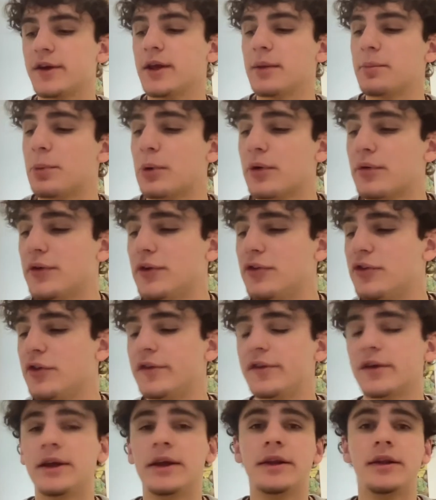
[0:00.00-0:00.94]
and
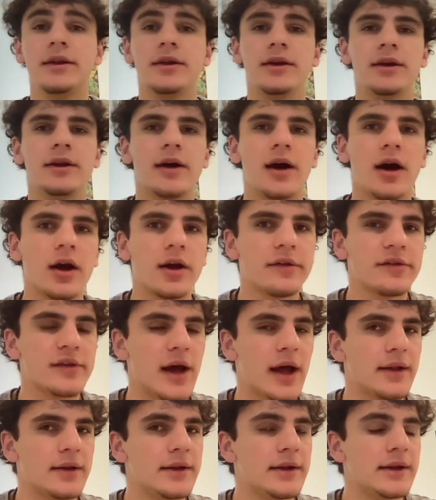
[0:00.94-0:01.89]
birefringence in ice
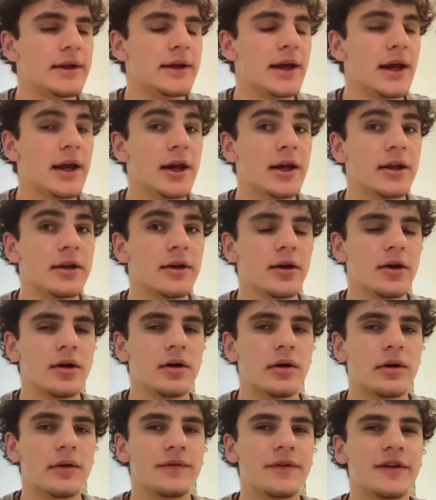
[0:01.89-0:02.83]
at the end
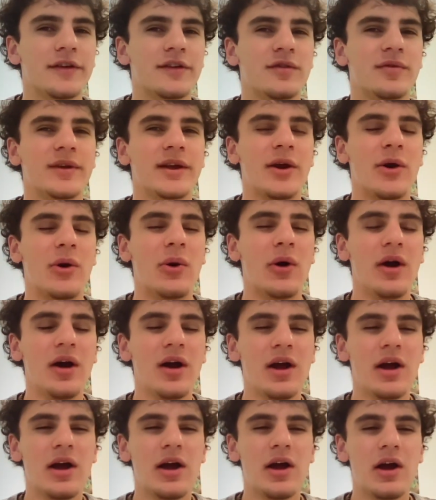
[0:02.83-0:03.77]
of this video.
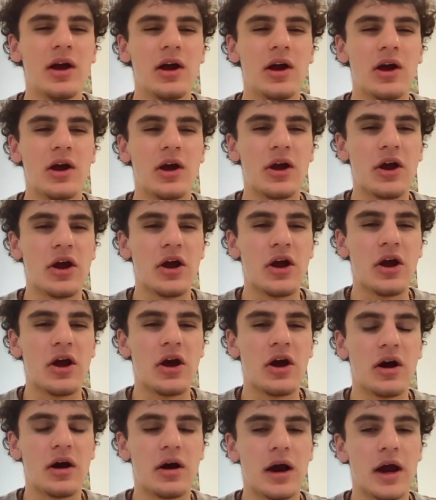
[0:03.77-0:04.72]

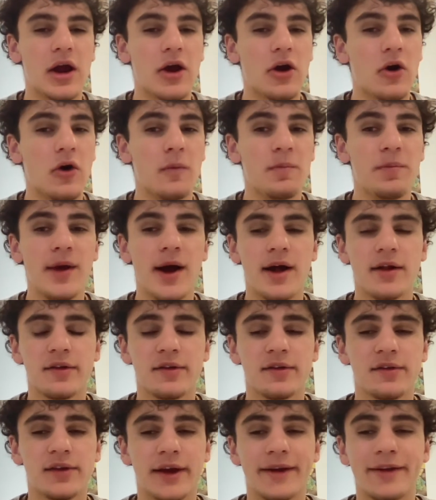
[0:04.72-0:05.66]
I hope that
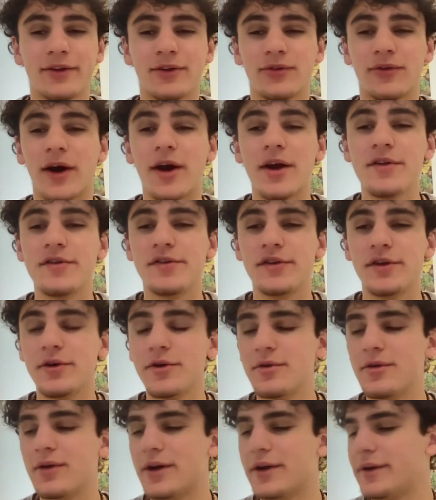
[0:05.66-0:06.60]
satisfies
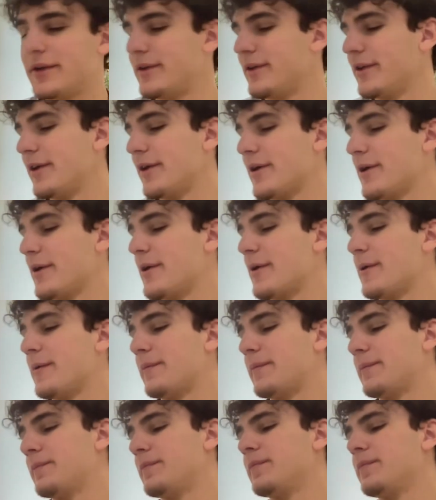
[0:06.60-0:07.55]
you, and
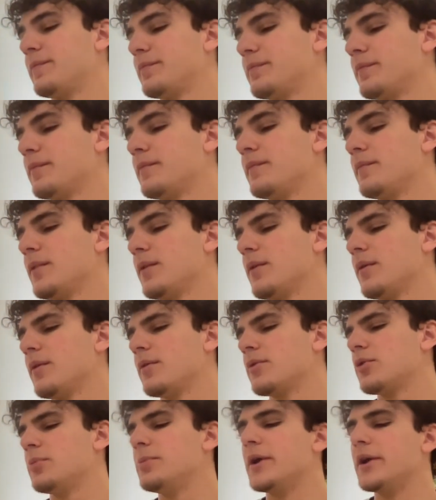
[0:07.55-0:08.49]

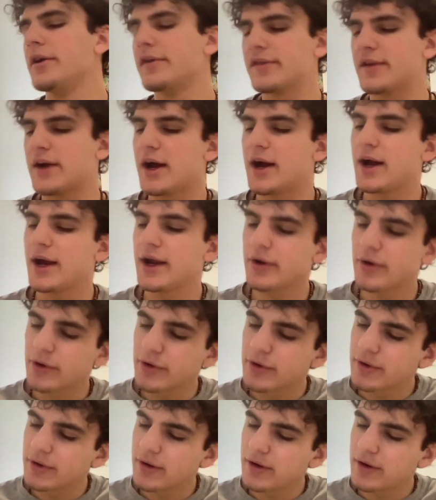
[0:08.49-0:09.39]
to be honest, I